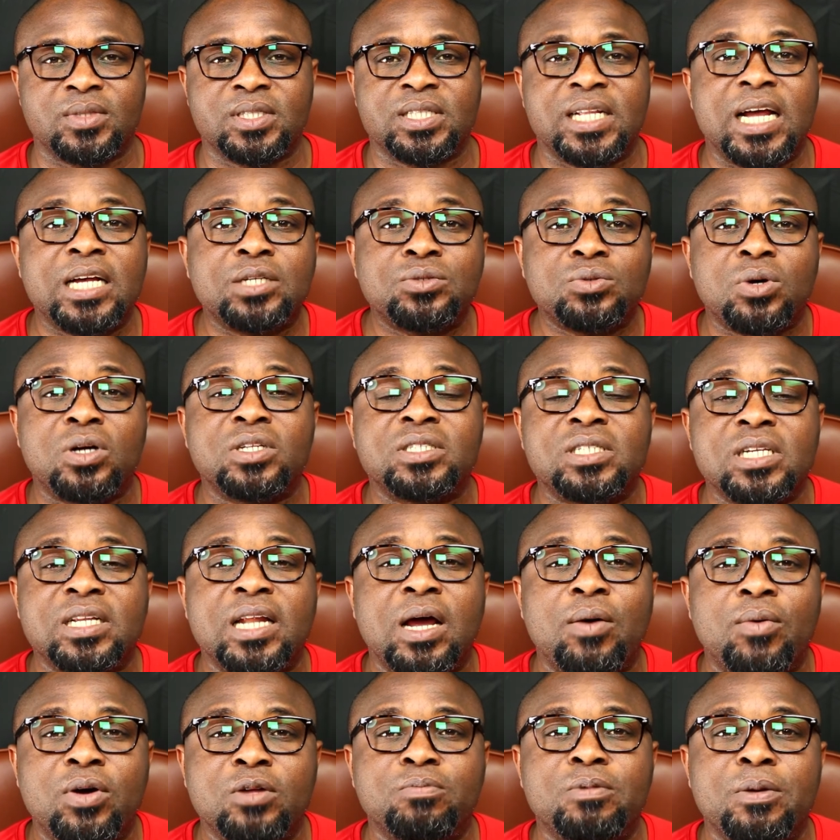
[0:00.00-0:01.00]
That's one thing
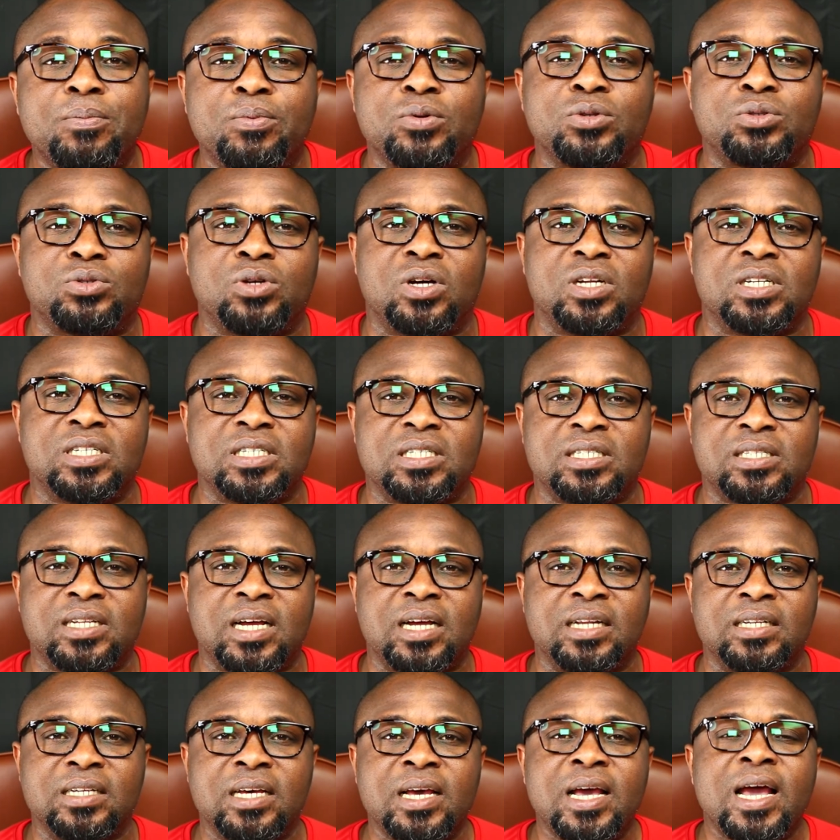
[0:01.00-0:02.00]
I want people to
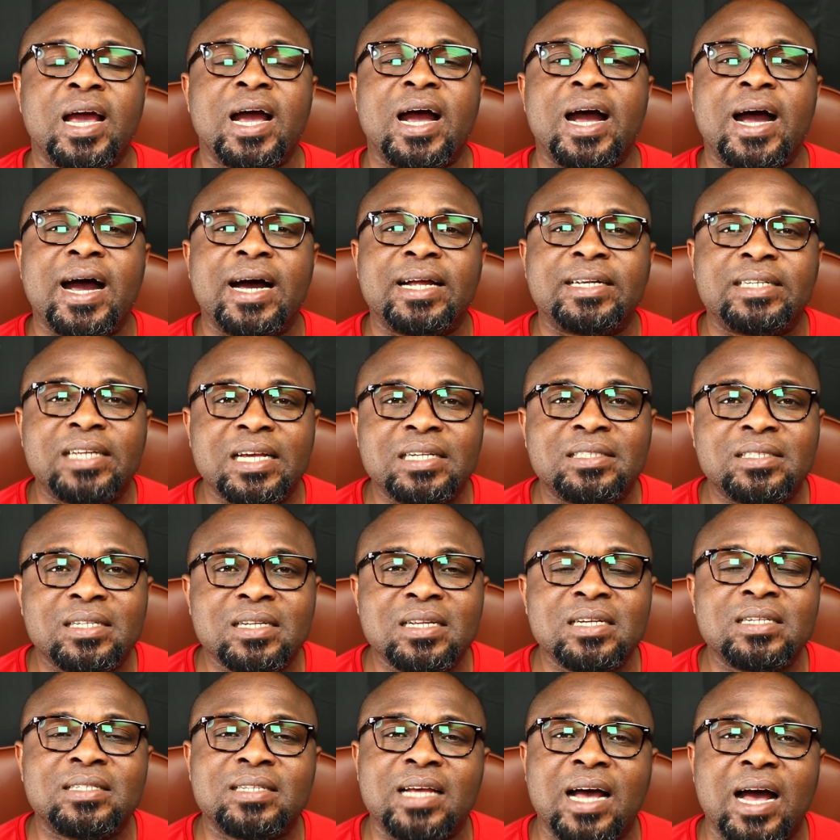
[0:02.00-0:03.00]
understand. Our
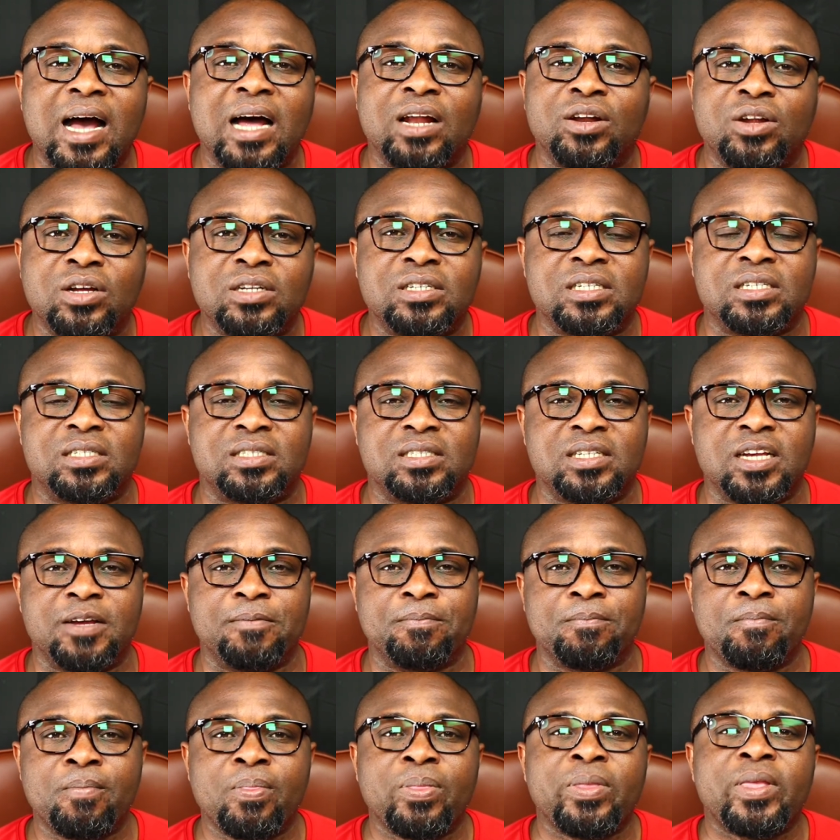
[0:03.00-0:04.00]
destinies are not the
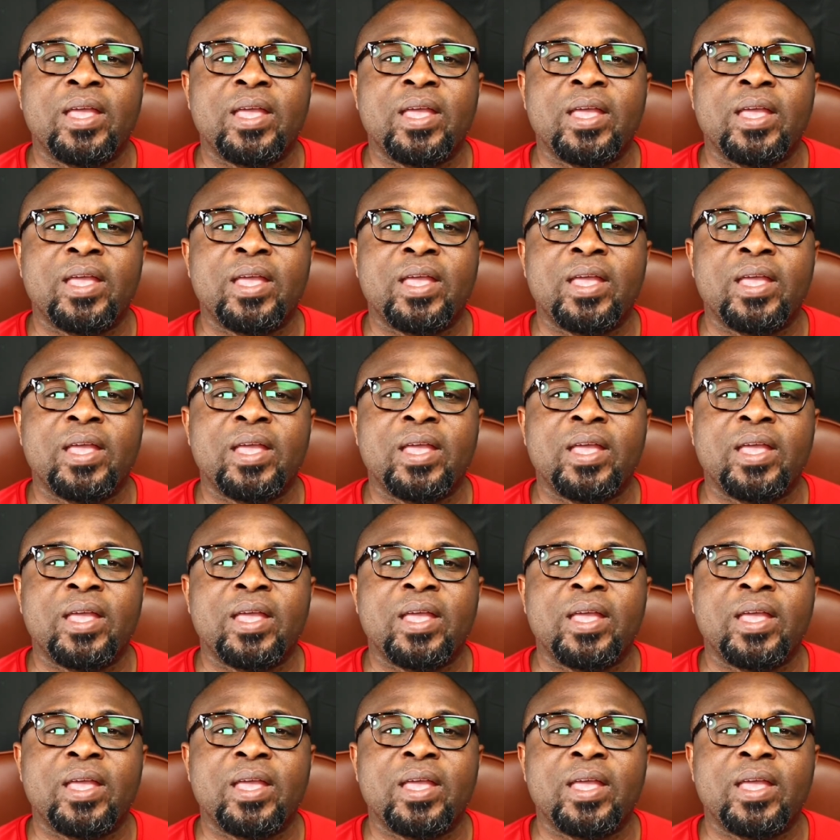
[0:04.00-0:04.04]
same.